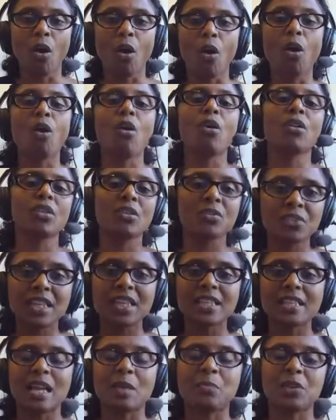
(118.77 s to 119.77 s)
All of
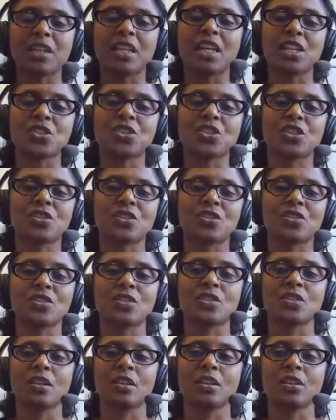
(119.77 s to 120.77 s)
these
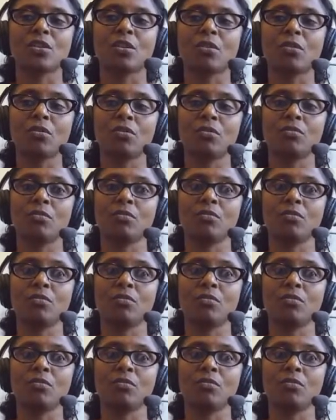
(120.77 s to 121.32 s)
applications, you know,